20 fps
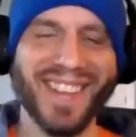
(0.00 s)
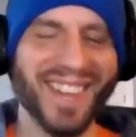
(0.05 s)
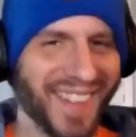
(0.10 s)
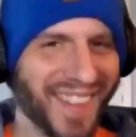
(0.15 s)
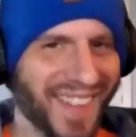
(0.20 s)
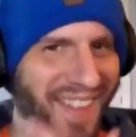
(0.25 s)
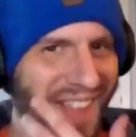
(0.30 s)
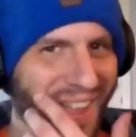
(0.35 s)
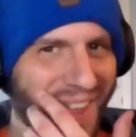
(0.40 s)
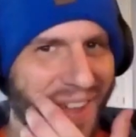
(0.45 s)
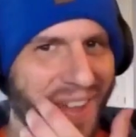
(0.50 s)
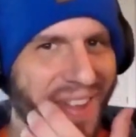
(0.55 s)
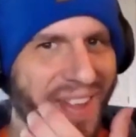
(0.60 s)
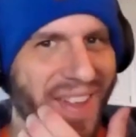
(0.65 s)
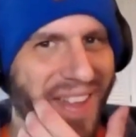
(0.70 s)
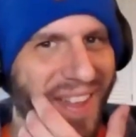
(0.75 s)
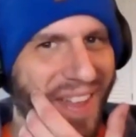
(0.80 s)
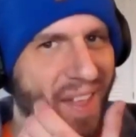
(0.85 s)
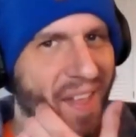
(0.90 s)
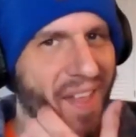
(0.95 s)
so
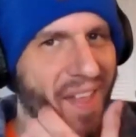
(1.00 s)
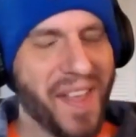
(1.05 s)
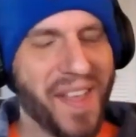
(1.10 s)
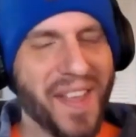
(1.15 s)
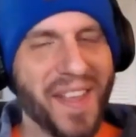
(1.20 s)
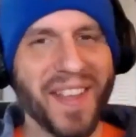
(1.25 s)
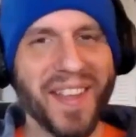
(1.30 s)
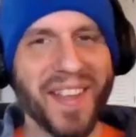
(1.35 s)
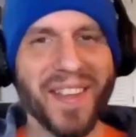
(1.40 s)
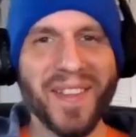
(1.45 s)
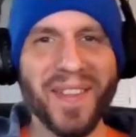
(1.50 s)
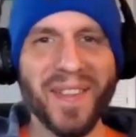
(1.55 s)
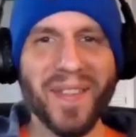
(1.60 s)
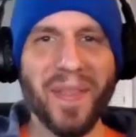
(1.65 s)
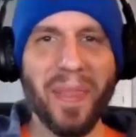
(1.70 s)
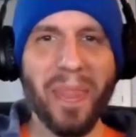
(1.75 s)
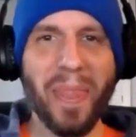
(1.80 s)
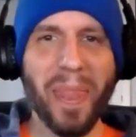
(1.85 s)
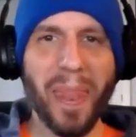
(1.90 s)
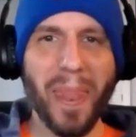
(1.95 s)
because we started with the
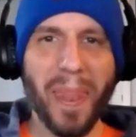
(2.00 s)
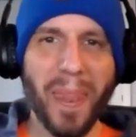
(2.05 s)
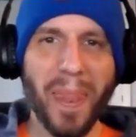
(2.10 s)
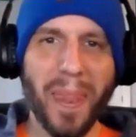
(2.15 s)
shots of the